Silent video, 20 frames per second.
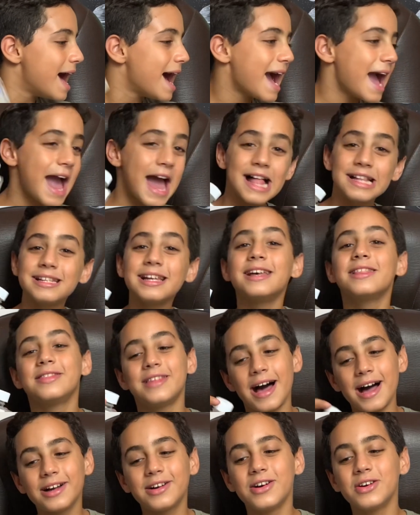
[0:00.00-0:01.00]
And
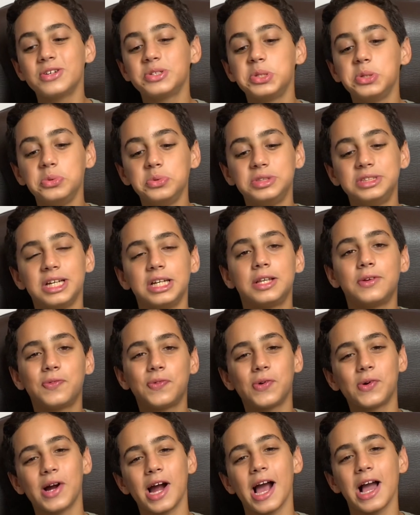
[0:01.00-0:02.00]
that concludes it
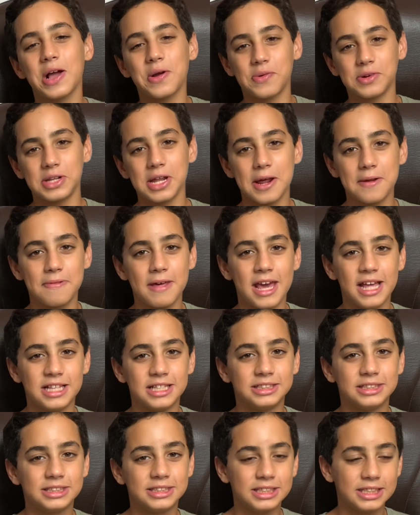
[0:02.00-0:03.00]
for acrylic
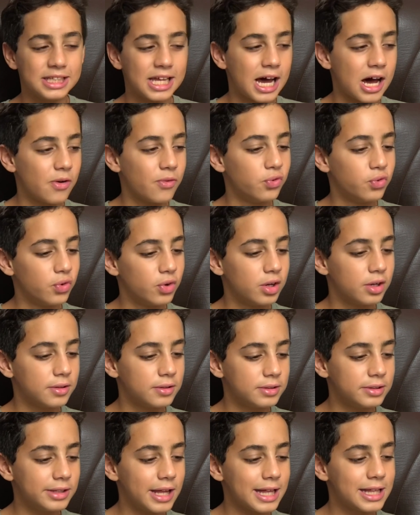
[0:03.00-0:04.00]
paints. Now
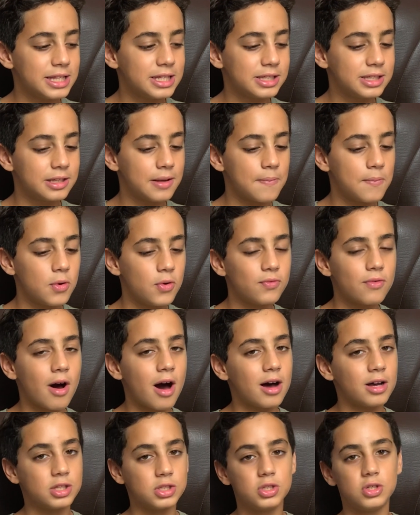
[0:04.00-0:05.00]
let's move
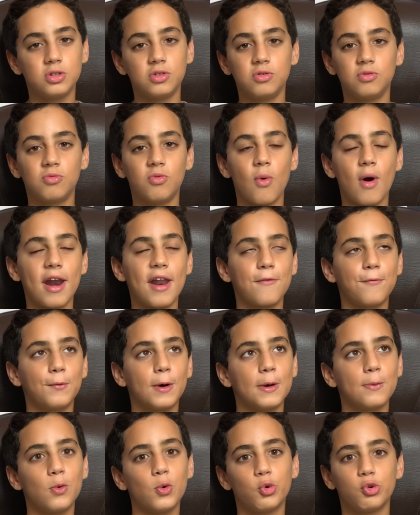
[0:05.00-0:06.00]
on to one of my
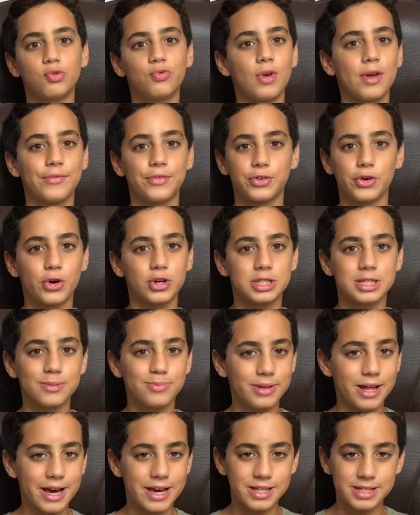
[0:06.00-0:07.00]
most favorite art
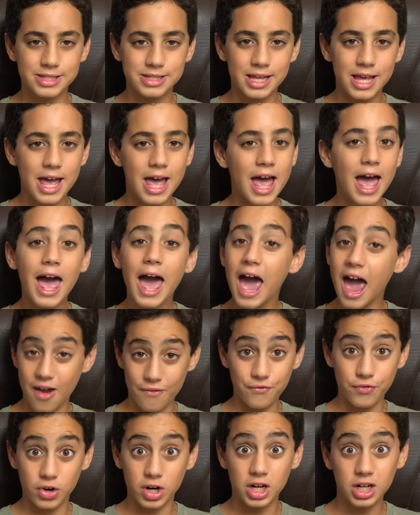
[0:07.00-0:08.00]
supplies
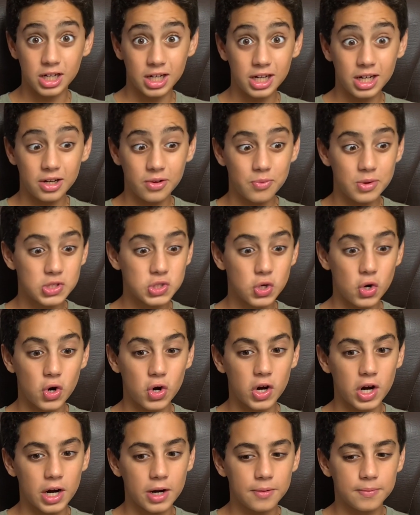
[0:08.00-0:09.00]
ever, which
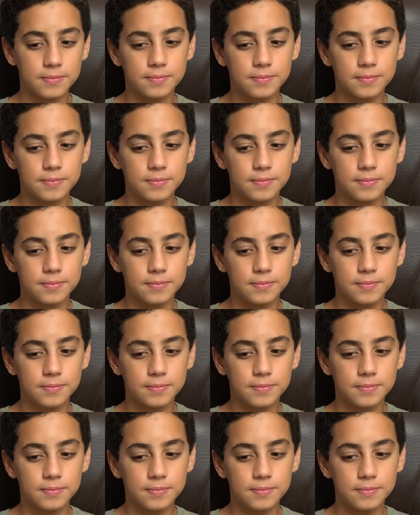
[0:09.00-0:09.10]
are